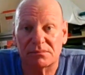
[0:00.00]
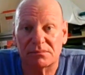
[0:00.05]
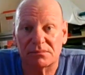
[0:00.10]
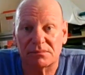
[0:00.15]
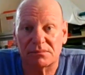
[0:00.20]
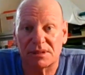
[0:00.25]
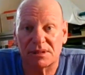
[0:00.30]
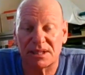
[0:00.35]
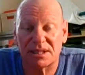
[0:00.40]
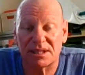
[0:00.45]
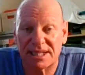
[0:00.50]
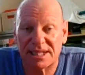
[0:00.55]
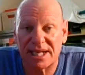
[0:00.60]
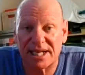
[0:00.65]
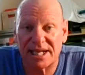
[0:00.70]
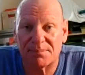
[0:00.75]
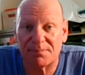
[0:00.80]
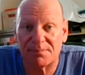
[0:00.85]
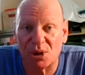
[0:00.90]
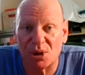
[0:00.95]
Is that a
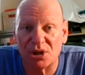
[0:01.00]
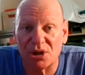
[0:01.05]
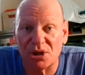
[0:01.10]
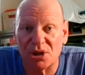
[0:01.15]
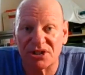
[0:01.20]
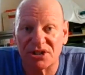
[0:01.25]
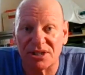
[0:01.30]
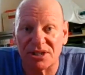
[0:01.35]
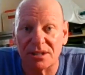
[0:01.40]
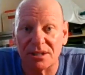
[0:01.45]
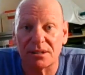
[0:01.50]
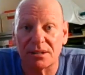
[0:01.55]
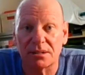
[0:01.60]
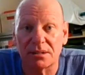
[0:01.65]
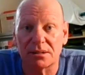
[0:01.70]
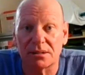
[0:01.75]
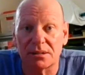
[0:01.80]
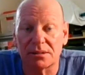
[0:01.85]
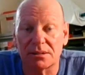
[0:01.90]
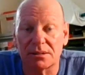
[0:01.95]
person?
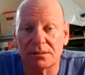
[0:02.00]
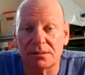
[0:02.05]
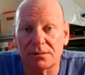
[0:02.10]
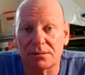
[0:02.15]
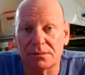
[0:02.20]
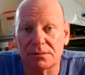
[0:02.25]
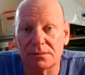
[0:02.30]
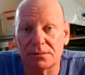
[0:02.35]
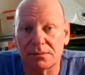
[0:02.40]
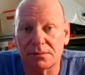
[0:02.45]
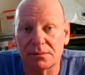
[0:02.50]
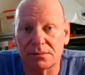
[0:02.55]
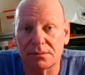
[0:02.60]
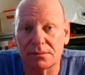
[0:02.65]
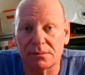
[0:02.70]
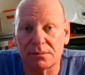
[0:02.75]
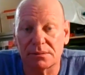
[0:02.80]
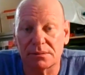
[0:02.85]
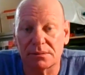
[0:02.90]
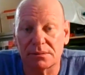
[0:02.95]

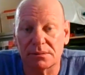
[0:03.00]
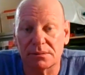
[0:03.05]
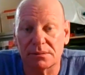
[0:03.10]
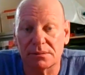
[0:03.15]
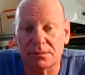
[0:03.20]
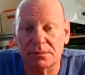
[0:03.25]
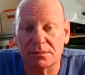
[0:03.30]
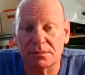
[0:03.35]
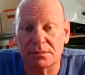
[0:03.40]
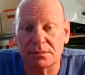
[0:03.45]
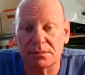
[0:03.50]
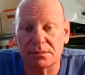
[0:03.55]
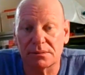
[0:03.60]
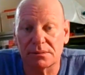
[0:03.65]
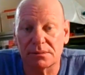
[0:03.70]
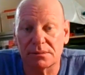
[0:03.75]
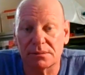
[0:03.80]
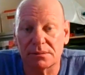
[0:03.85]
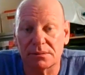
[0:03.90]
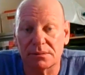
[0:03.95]
They'll
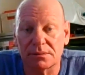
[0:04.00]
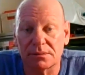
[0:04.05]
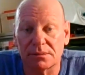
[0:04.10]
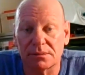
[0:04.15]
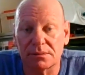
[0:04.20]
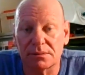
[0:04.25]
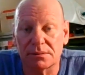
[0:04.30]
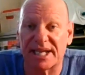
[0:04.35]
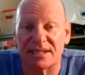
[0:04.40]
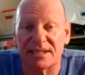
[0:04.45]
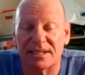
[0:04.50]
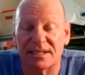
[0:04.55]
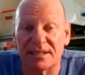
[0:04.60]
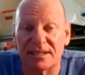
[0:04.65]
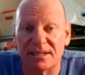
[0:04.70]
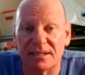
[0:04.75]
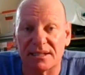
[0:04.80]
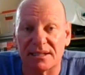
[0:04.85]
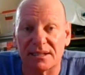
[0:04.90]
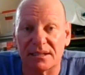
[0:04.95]
probably say
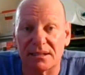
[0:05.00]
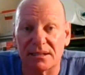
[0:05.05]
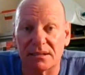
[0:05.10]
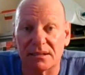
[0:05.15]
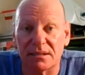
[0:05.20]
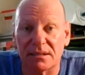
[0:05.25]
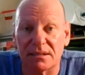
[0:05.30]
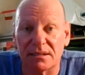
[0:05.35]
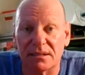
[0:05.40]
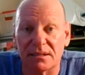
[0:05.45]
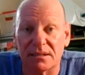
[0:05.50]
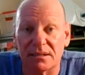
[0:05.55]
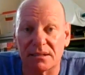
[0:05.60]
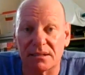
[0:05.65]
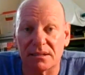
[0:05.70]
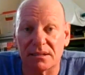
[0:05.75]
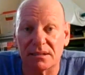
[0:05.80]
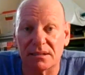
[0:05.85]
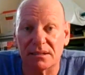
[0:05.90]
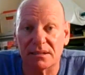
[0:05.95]
yes, it is.
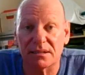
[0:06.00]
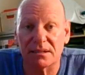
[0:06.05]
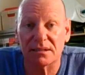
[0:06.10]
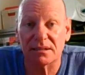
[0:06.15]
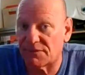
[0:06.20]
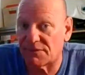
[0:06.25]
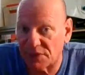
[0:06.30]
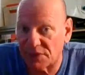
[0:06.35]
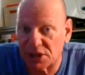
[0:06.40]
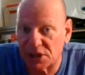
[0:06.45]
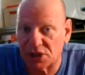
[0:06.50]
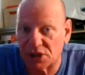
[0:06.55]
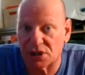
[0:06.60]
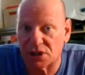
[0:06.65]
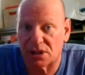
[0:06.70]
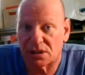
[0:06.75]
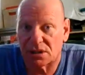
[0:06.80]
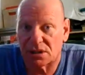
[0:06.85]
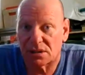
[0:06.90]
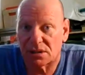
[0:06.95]
So
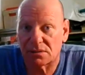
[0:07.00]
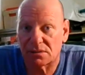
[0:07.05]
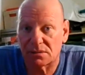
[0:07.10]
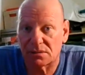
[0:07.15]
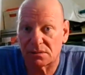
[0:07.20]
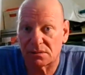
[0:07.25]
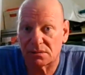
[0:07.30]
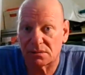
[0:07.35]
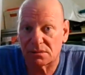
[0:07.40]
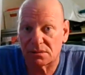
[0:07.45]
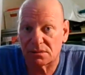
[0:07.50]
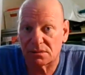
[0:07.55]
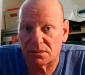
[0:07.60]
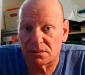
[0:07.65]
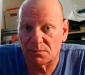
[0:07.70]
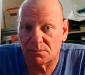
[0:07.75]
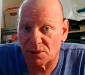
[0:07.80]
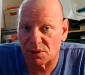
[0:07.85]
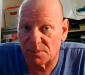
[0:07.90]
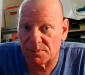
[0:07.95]
it's a fiction,
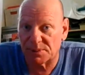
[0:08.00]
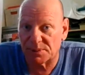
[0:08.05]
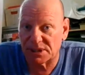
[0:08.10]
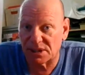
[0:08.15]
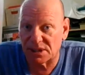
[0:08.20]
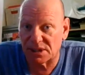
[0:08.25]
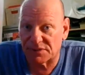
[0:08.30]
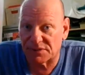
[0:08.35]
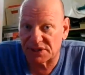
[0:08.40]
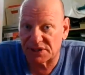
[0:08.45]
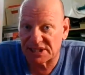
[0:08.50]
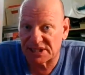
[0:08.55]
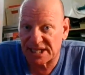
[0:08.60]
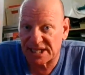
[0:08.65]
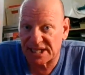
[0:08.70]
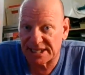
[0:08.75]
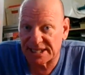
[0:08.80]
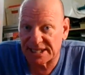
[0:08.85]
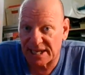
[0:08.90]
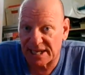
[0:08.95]

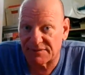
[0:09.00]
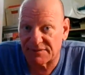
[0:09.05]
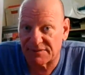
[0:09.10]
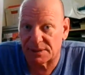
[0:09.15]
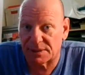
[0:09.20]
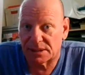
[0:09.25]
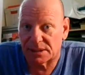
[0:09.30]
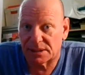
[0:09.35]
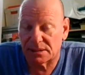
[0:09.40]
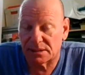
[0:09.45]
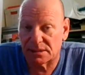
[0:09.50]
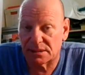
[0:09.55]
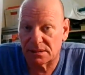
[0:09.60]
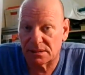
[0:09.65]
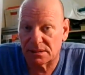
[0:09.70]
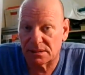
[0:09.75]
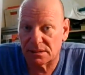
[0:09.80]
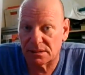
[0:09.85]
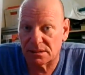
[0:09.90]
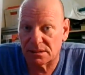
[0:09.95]
property of the state
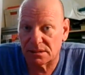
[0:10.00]
government.